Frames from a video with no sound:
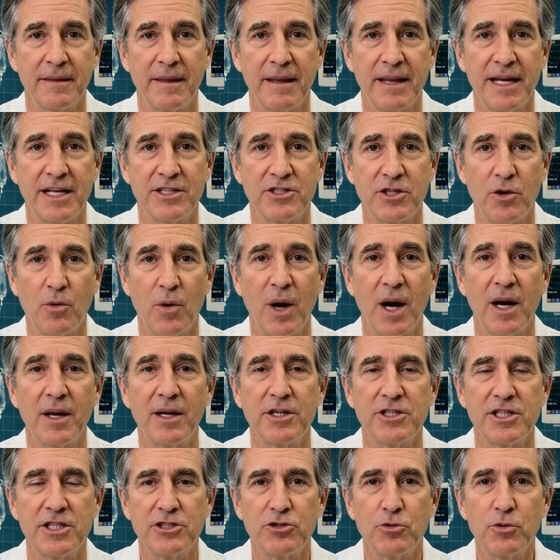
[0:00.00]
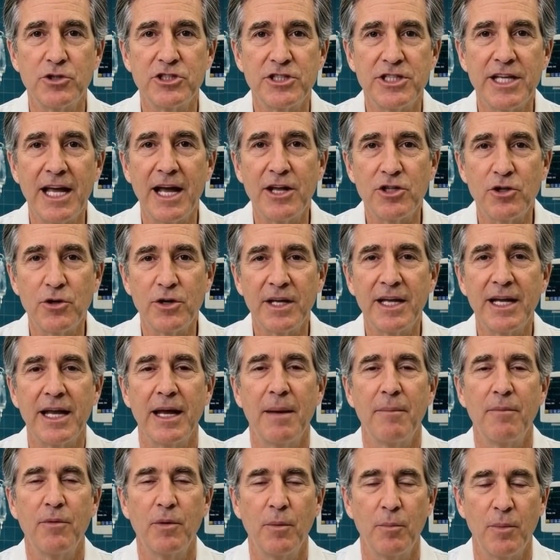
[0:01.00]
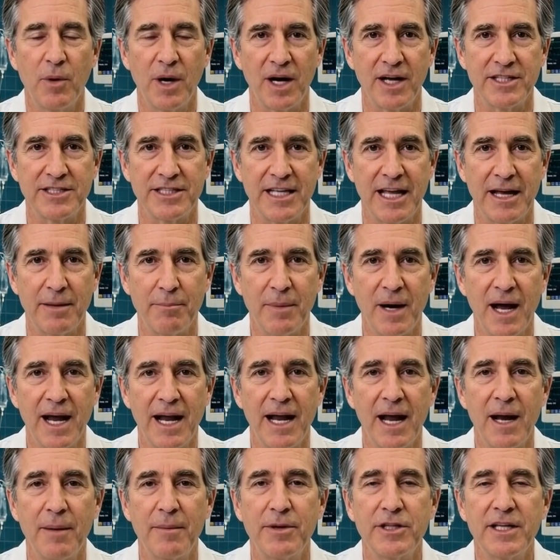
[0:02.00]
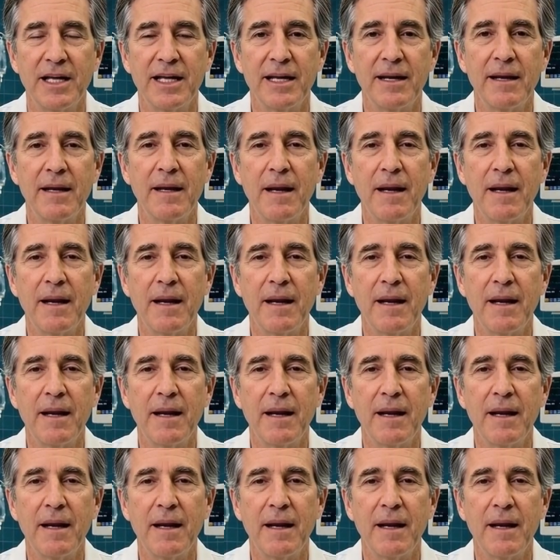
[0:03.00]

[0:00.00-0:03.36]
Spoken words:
His urologist was scheduling him for prostate biopsy